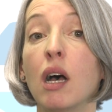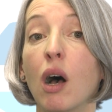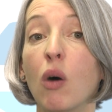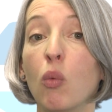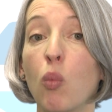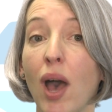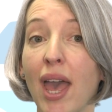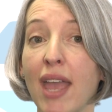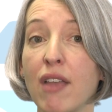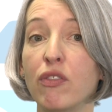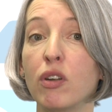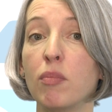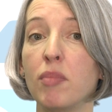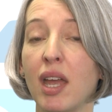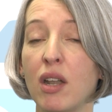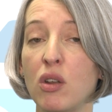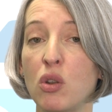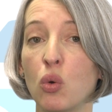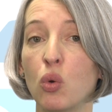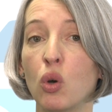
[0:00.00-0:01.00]
away from
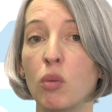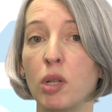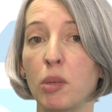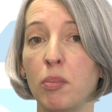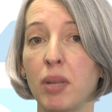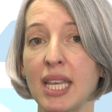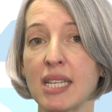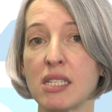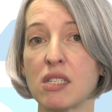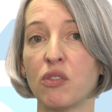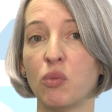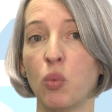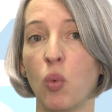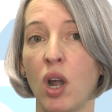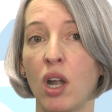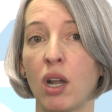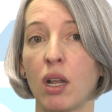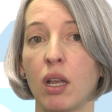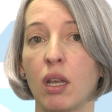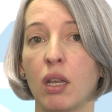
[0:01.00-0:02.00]
their normal place of
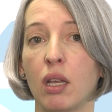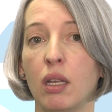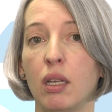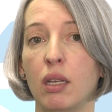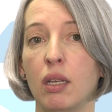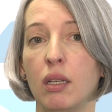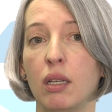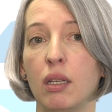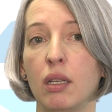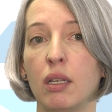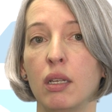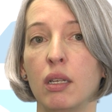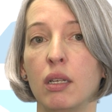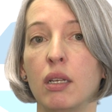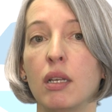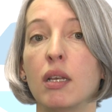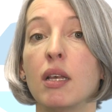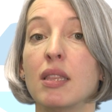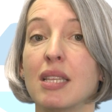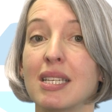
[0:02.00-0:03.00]
work.
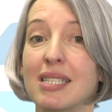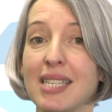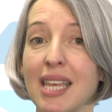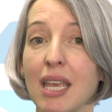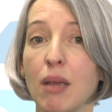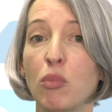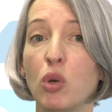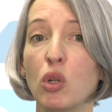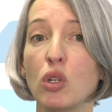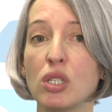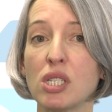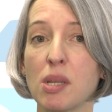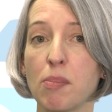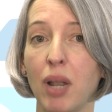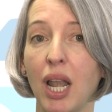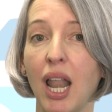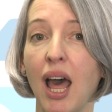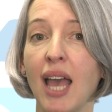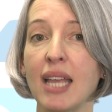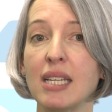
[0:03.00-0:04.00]
The same rules
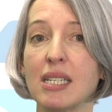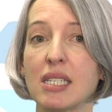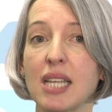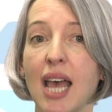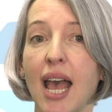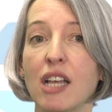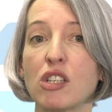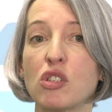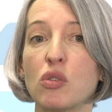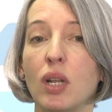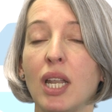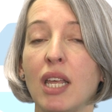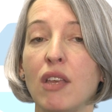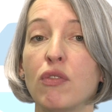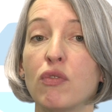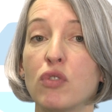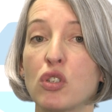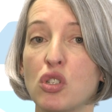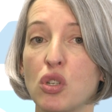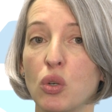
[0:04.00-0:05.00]
apply to tax relief
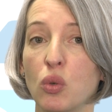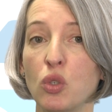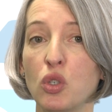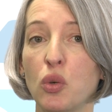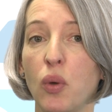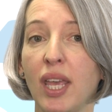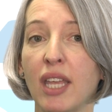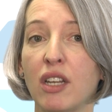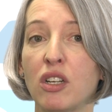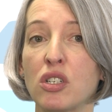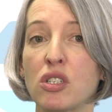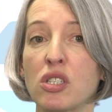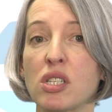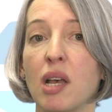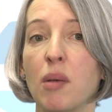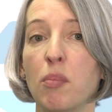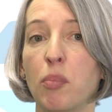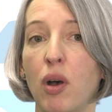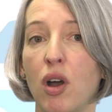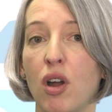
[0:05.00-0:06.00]
for sole traders
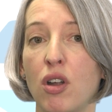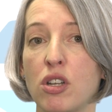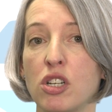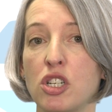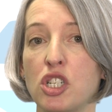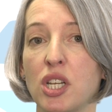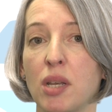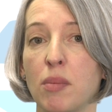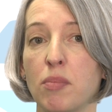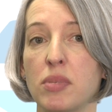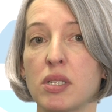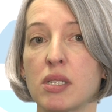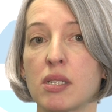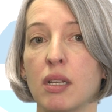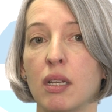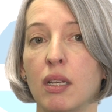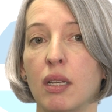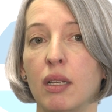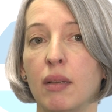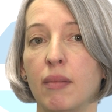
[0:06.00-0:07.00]
and partnerships.
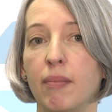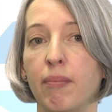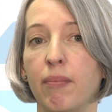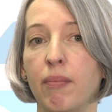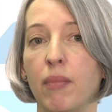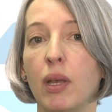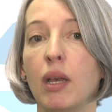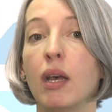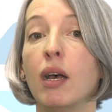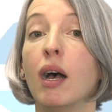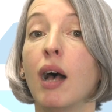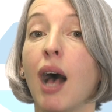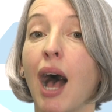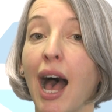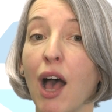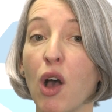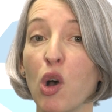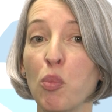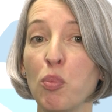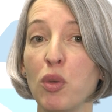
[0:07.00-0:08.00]

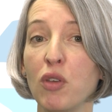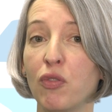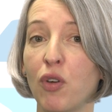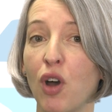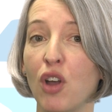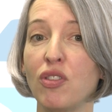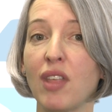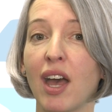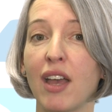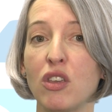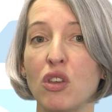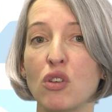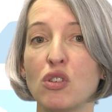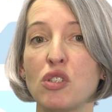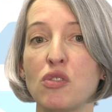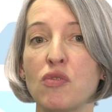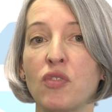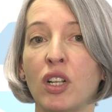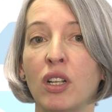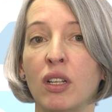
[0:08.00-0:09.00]
I hope you found that
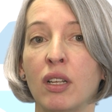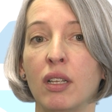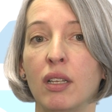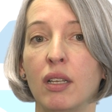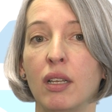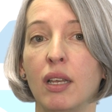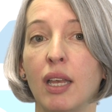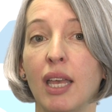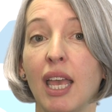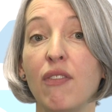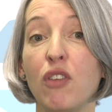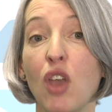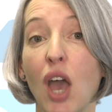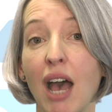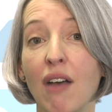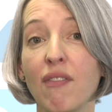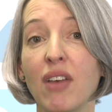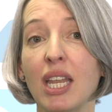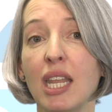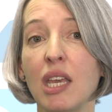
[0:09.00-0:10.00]
useful. If you
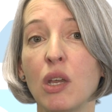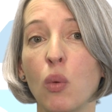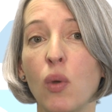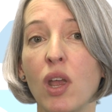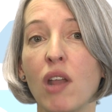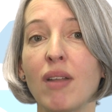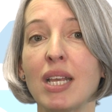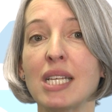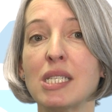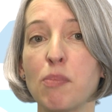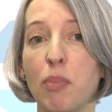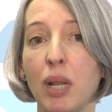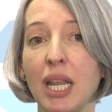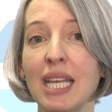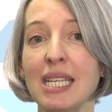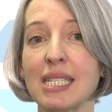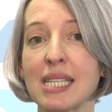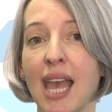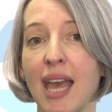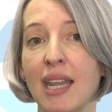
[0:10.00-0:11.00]
have any queries,
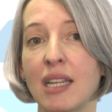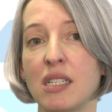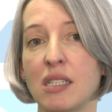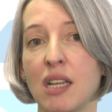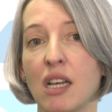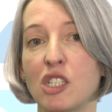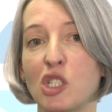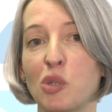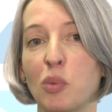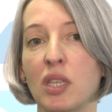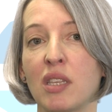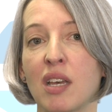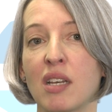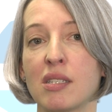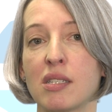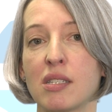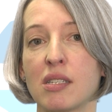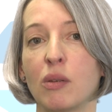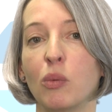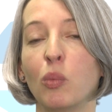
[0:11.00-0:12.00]
please get in touch with
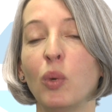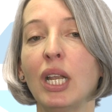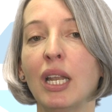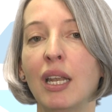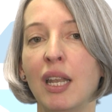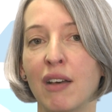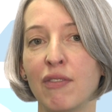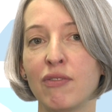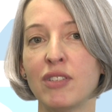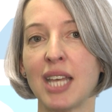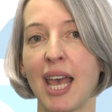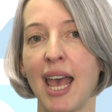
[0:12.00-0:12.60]
us. We'd love to